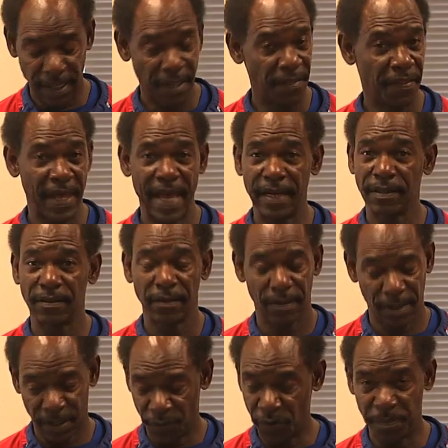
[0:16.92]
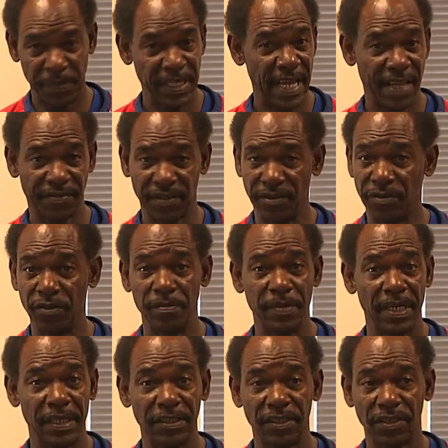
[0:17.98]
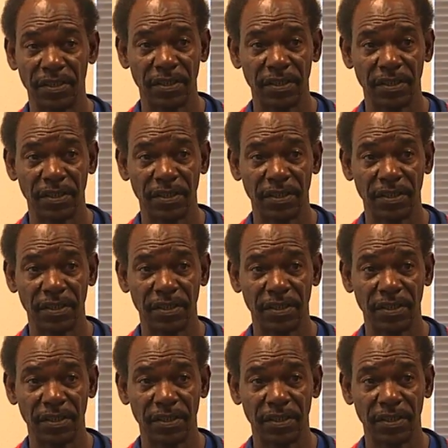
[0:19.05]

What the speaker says: That would be asking too much.